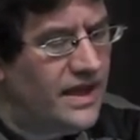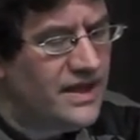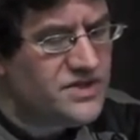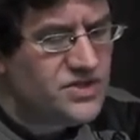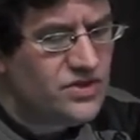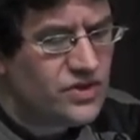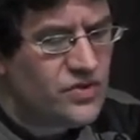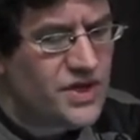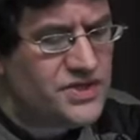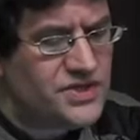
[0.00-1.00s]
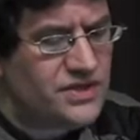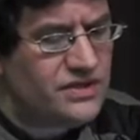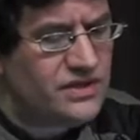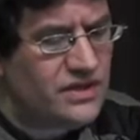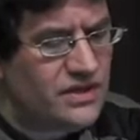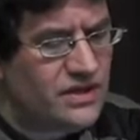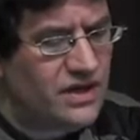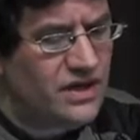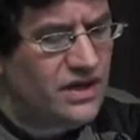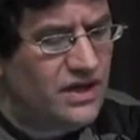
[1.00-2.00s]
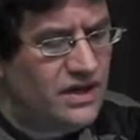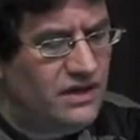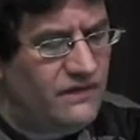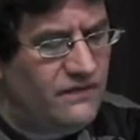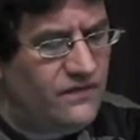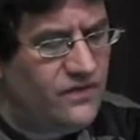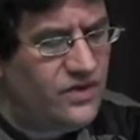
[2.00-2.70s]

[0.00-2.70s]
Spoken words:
As to your question of,